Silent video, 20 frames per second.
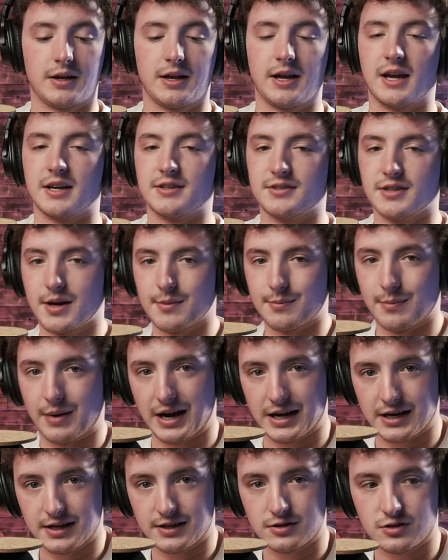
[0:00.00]
It's not
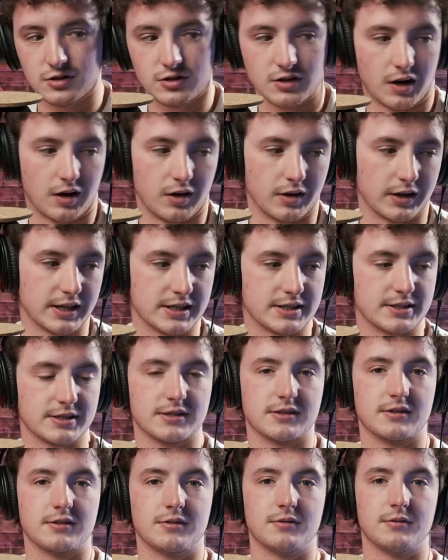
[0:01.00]
my song,
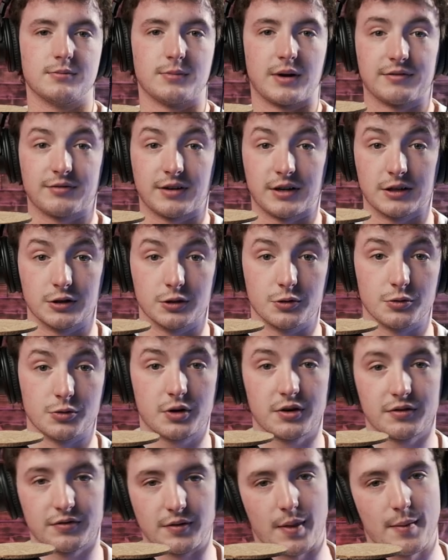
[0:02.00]
it's my friend
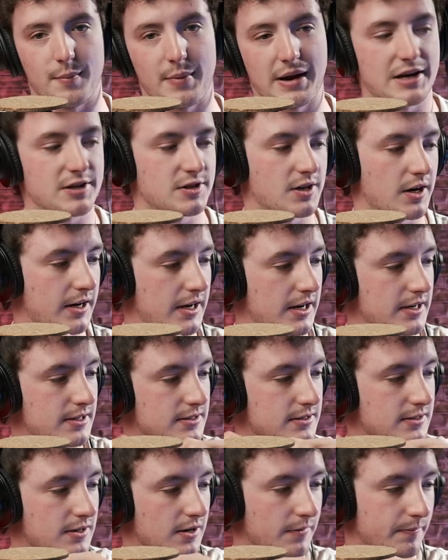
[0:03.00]
Luke from the band Junkies,
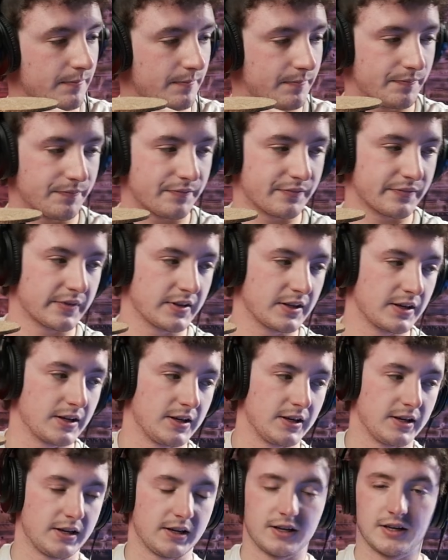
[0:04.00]
so
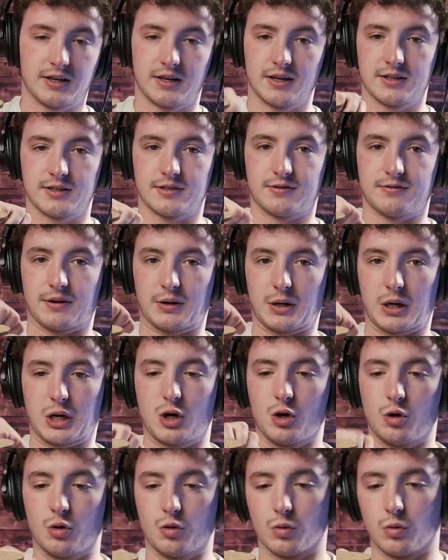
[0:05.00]
it's very
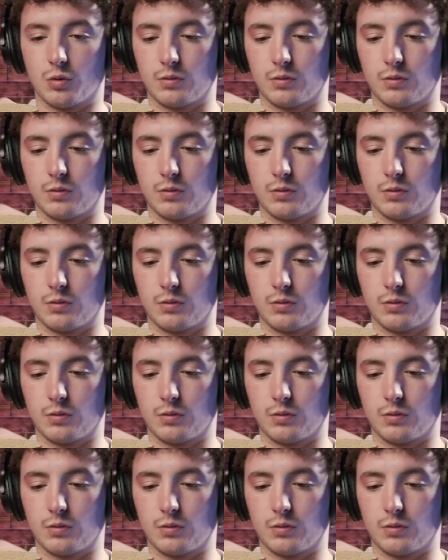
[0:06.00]
cool.